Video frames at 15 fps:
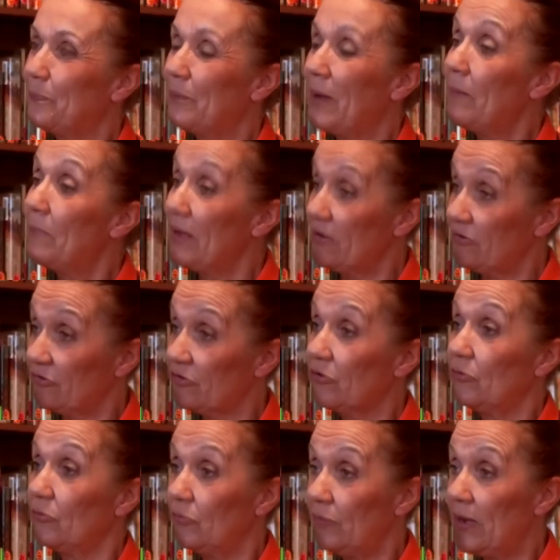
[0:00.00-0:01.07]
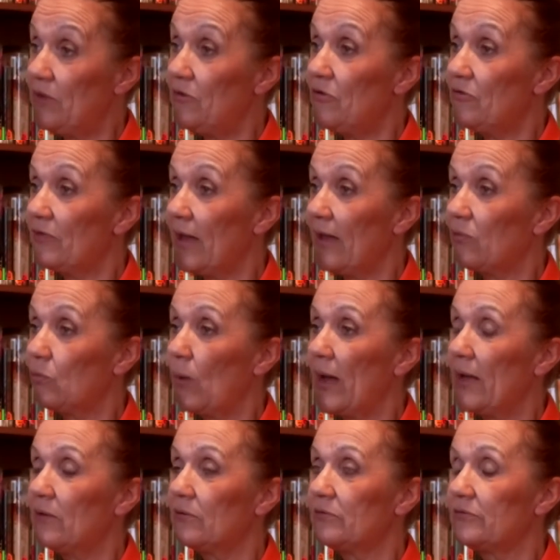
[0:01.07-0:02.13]
public school in New South
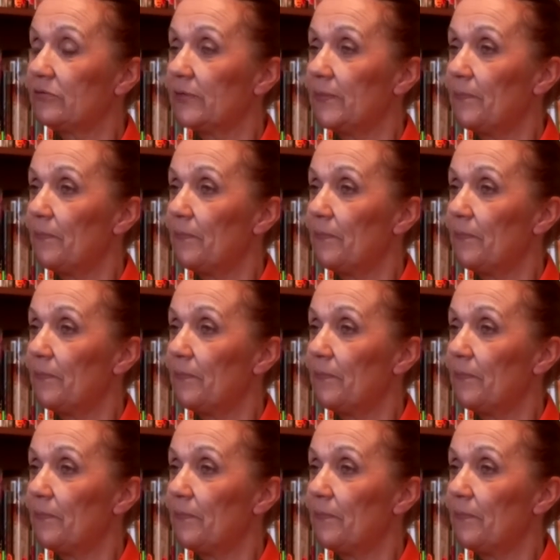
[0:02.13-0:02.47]
Wales,